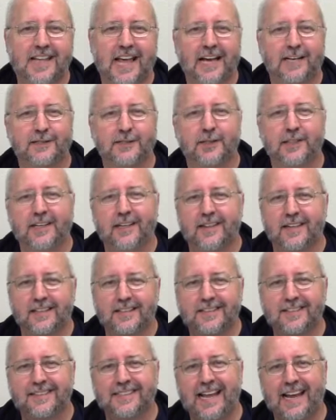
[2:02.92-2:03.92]
is actually the
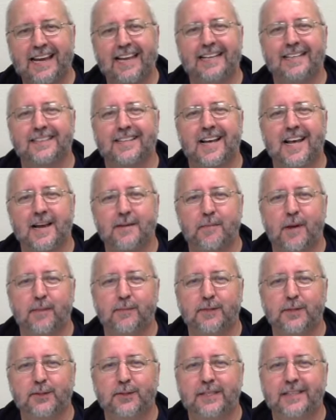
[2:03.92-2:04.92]
second time
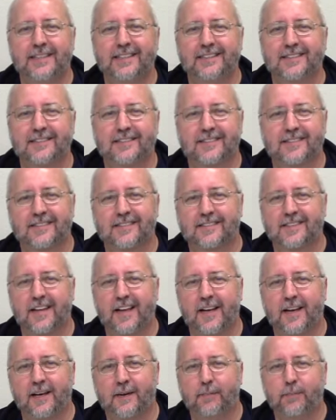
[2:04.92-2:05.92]
I'm doing this
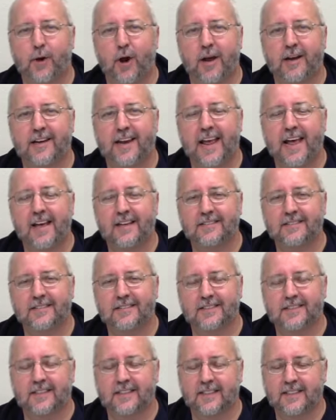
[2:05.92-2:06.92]

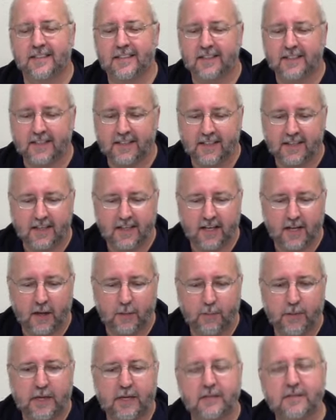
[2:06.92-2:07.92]
broadcast.
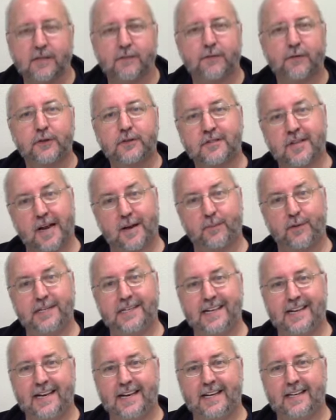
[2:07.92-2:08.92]
Because the first time we
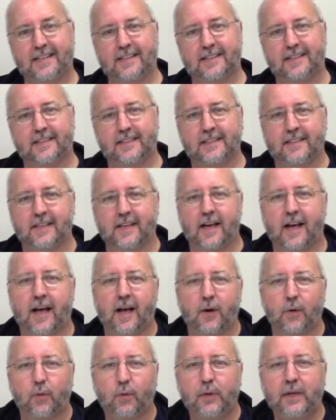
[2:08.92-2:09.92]
did it,
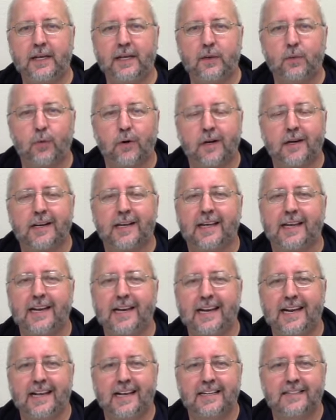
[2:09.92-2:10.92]
we weren't
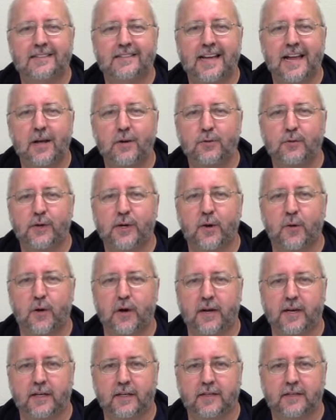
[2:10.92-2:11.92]
getting any sound
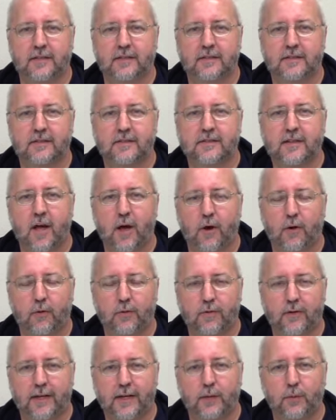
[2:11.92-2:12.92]
recorded.
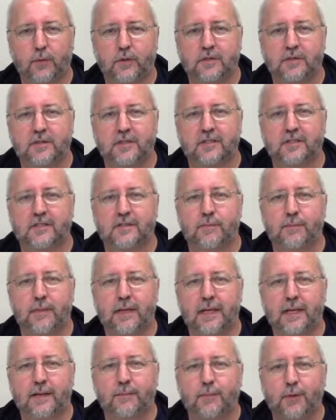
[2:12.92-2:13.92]
So it was just
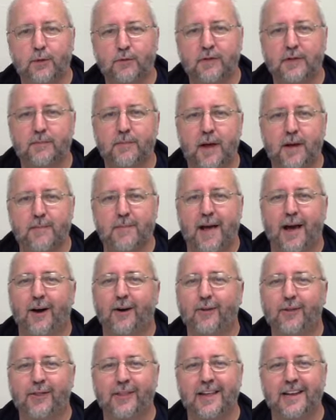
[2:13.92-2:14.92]
me moving my
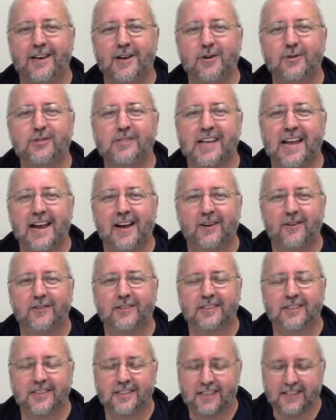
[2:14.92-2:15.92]
mouth and no
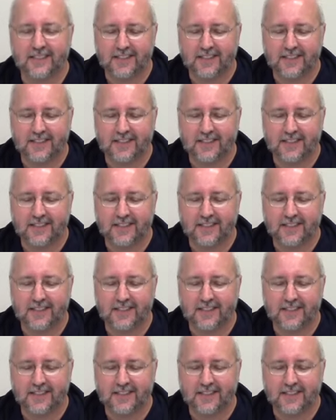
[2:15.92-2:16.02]
sound.